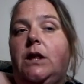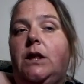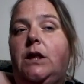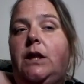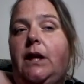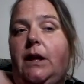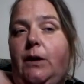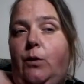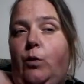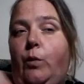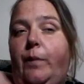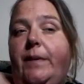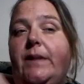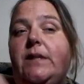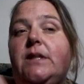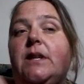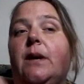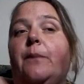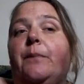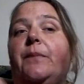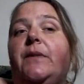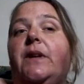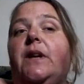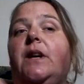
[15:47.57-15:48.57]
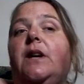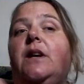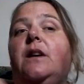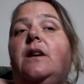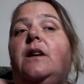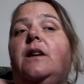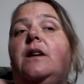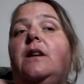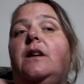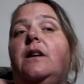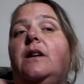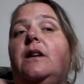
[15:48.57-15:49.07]
there will be
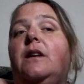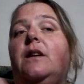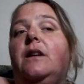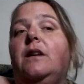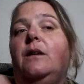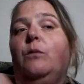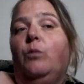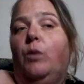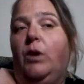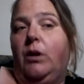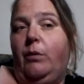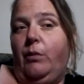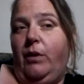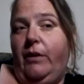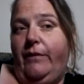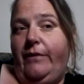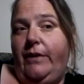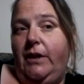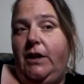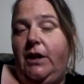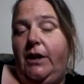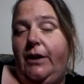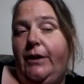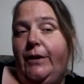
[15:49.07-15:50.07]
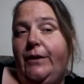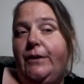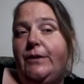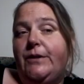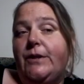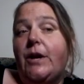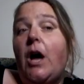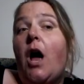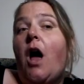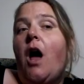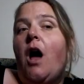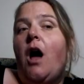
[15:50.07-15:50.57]
something in one of my
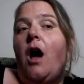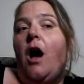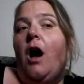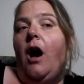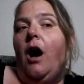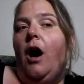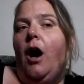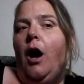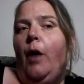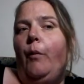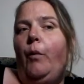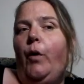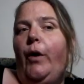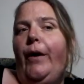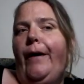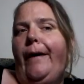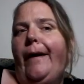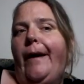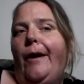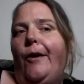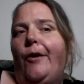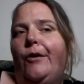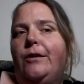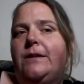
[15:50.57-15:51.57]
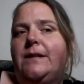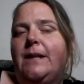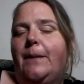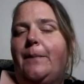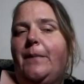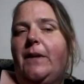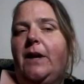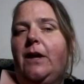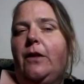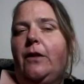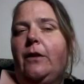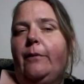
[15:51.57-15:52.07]
videos. I'm working on
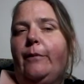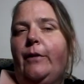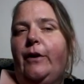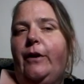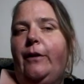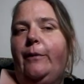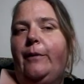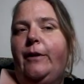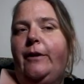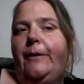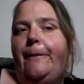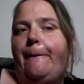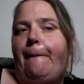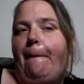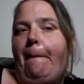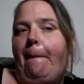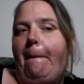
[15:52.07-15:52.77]
something at the moment.